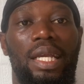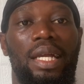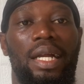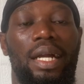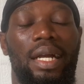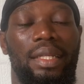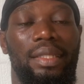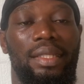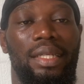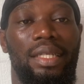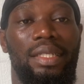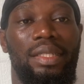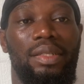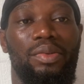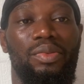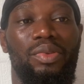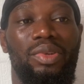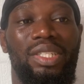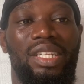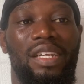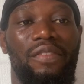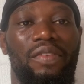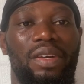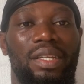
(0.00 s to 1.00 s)
And then
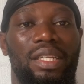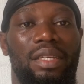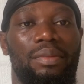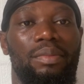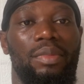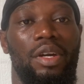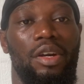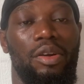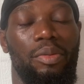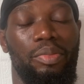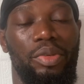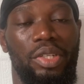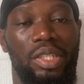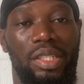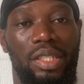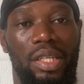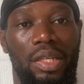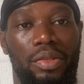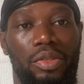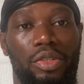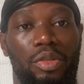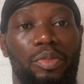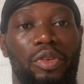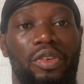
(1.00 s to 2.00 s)
once I find them, I'll bring it out
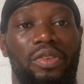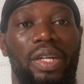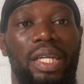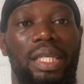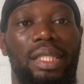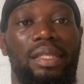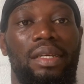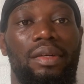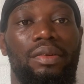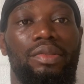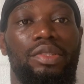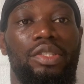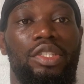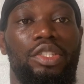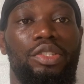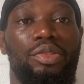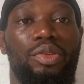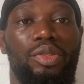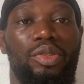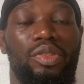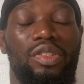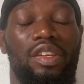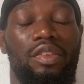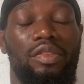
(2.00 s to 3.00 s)
to you. But right now, this
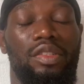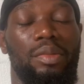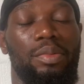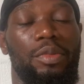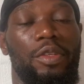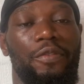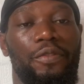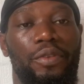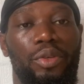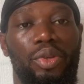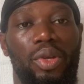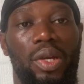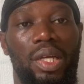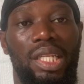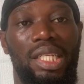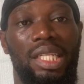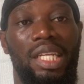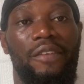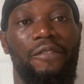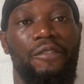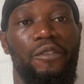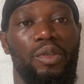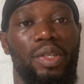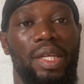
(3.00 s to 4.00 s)
is not the we got, and I
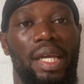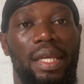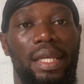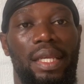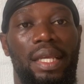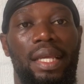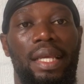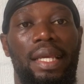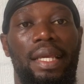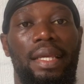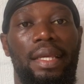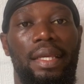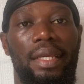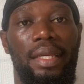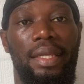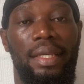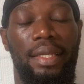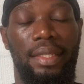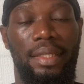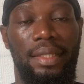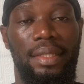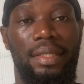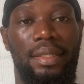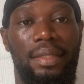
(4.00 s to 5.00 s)
feel like
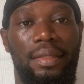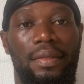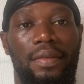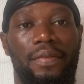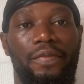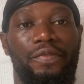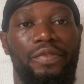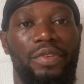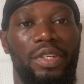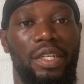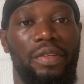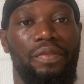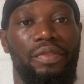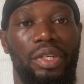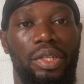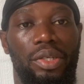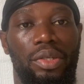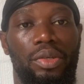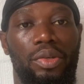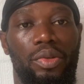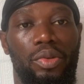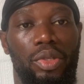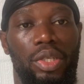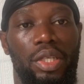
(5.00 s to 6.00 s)
it's very, very
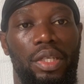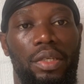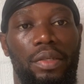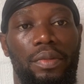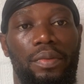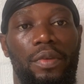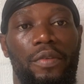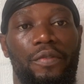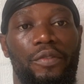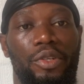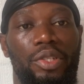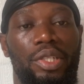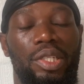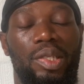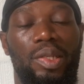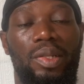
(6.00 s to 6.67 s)
okay for this.